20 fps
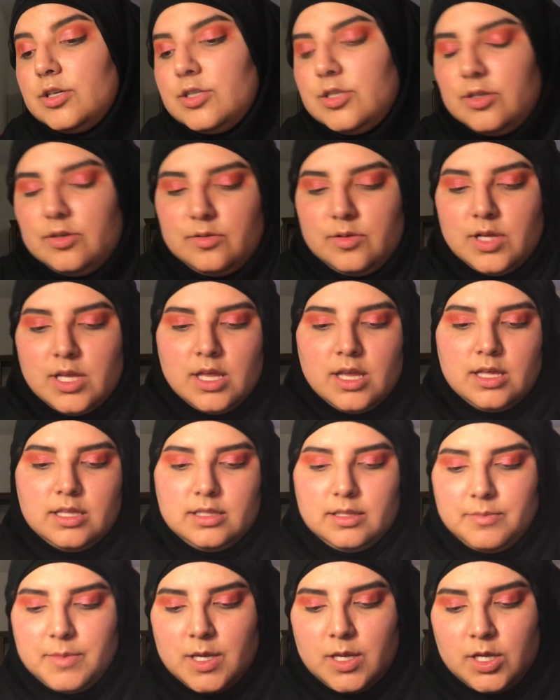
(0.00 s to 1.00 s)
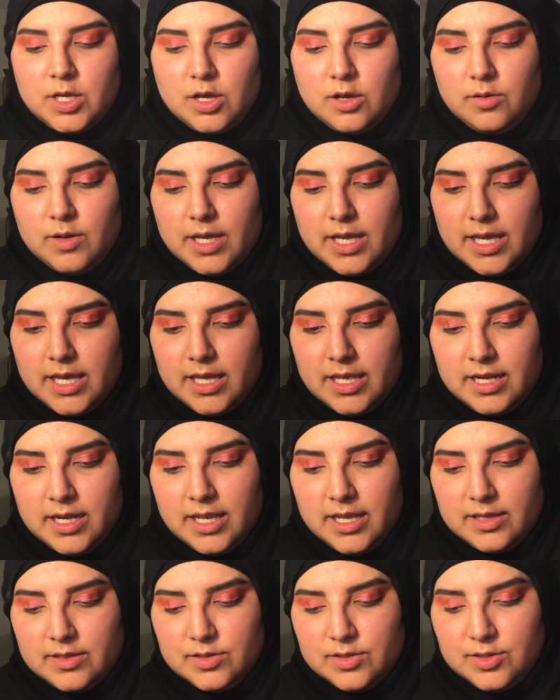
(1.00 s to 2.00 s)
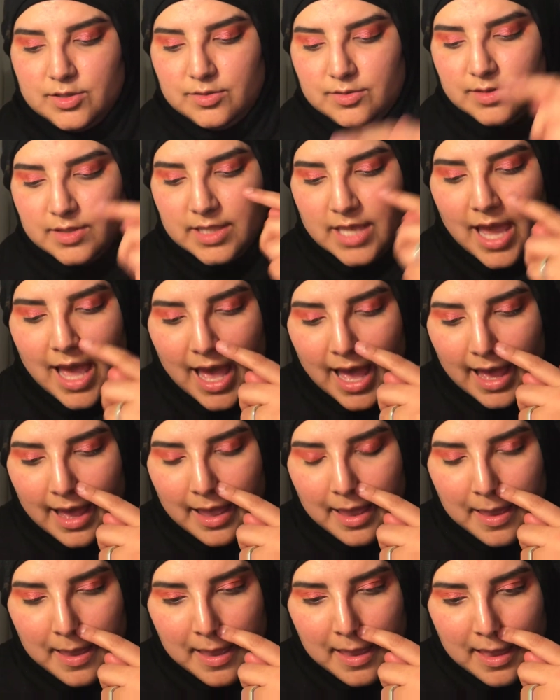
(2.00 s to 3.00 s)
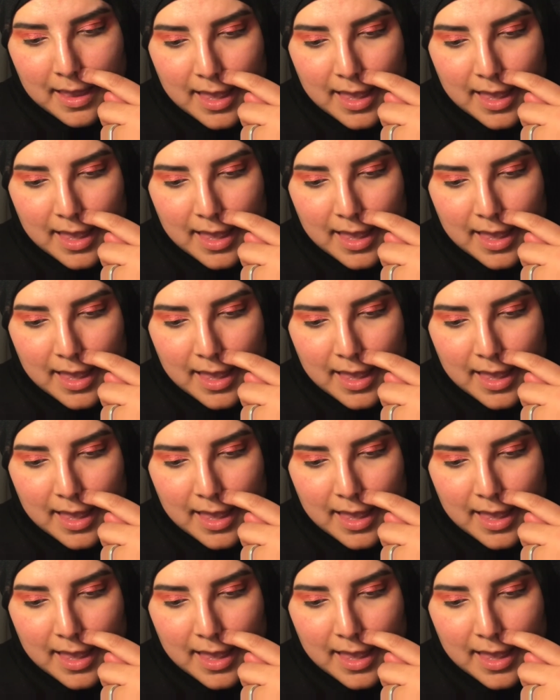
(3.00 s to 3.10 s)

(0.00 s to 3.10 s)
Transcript: So let me go ahead and do that.